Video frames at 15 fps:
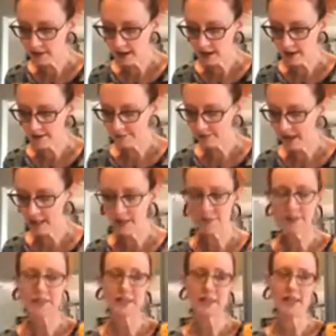
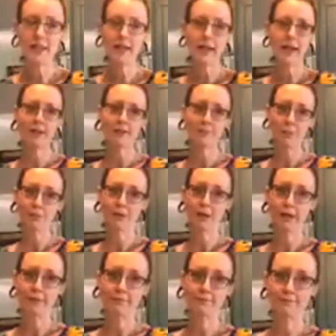elements in it and move
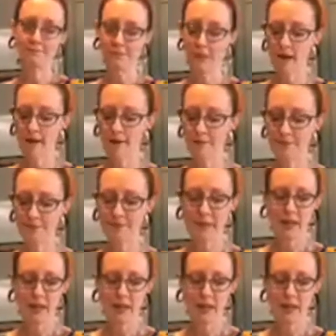on.